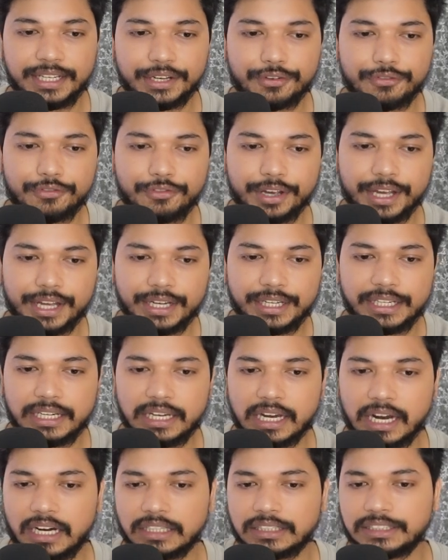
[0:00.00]
a very
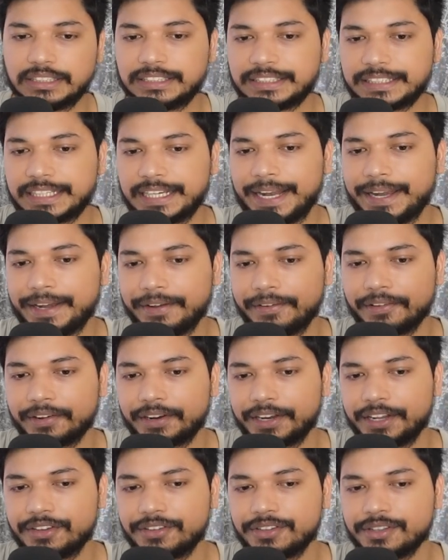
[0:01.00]
large scale
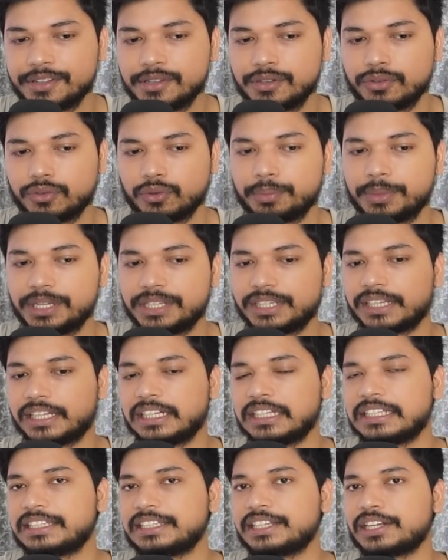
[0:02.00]
integration. So
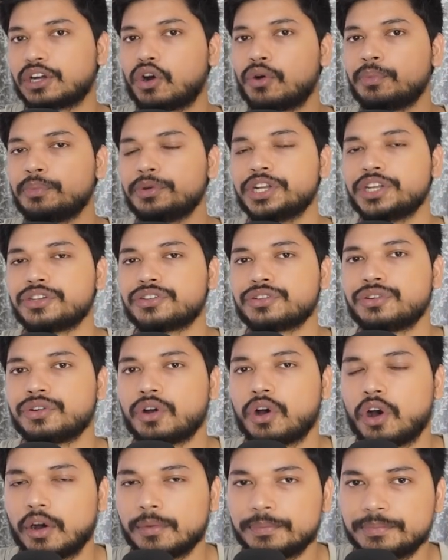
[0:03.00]
basically this is a combination
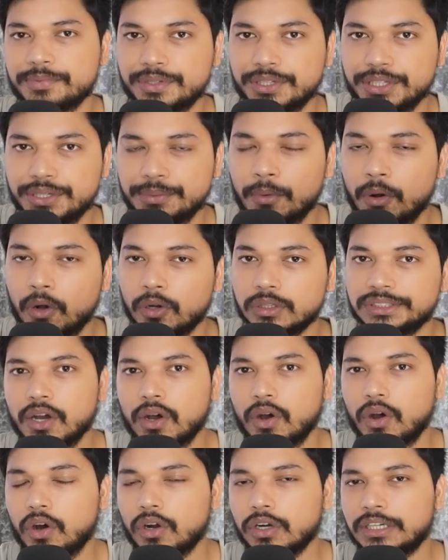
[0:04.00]
of CMOS
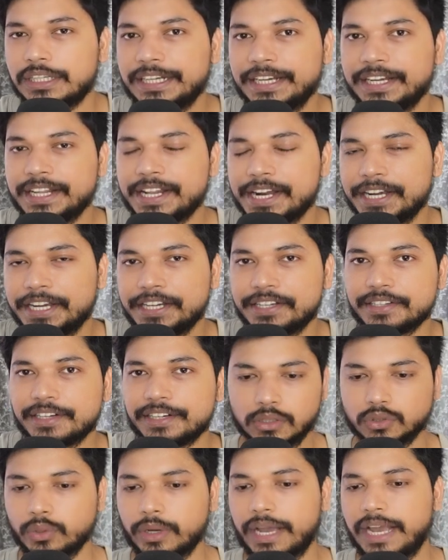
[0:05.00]
or the integrated
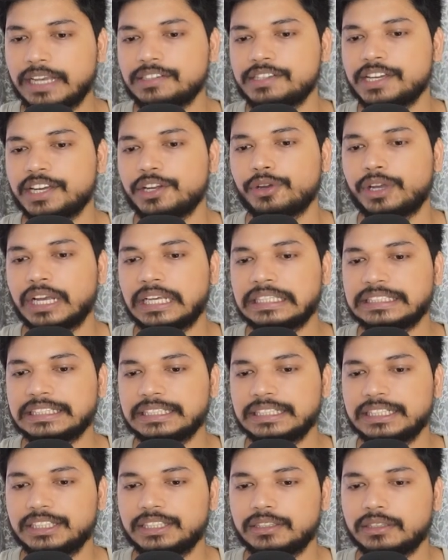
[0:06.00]
circuit. So as here you can see
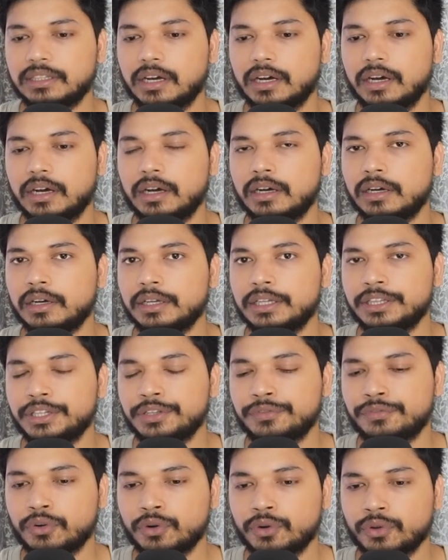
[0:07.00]
the in the
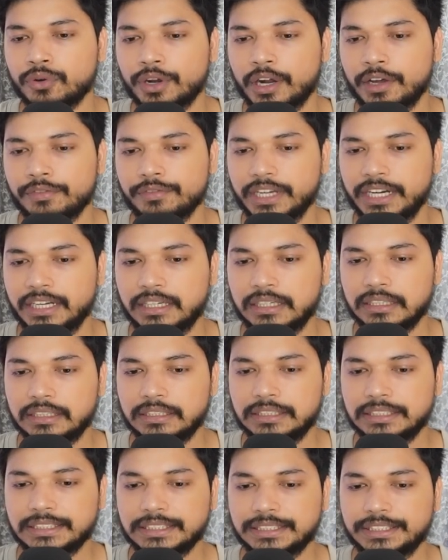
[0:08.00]
photograph that
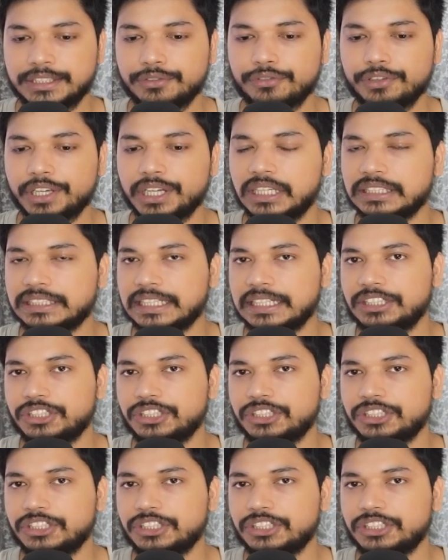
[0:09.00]
this is the VLSI